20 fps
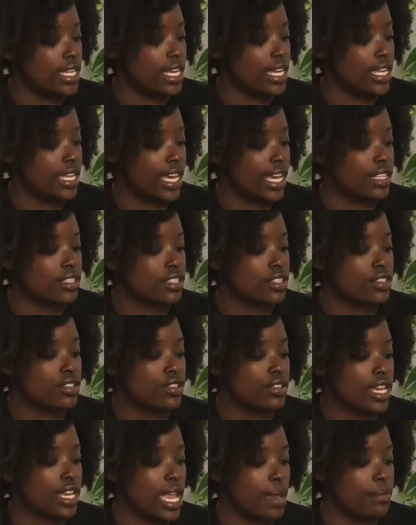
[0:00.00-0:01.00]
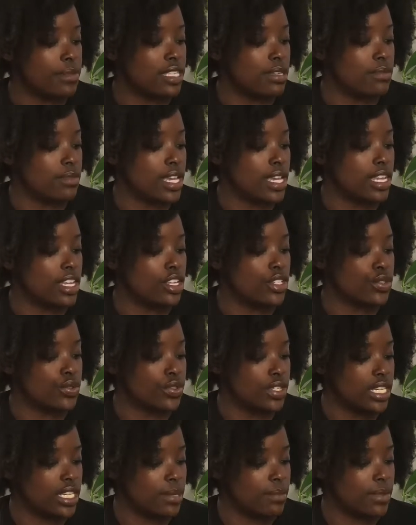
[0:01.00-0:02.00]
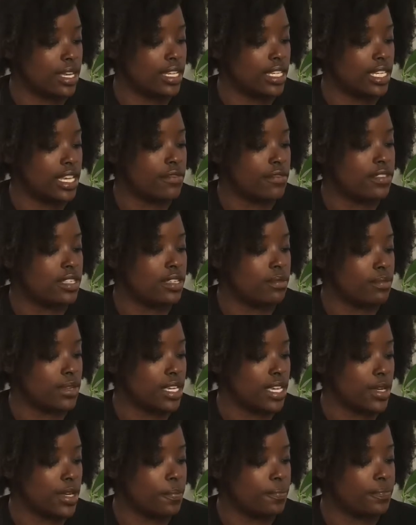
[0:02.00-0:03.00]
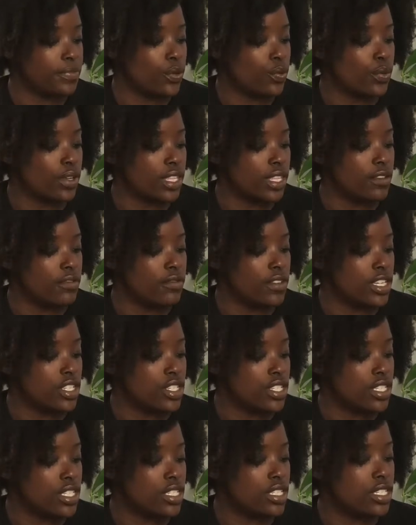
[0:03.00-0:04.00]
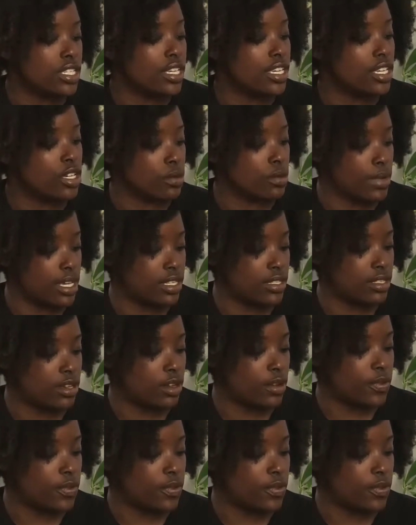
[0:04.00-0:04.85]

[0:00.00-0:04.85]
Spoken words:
an ancestor came to me in a dream and gifted me with a vision to heal myself.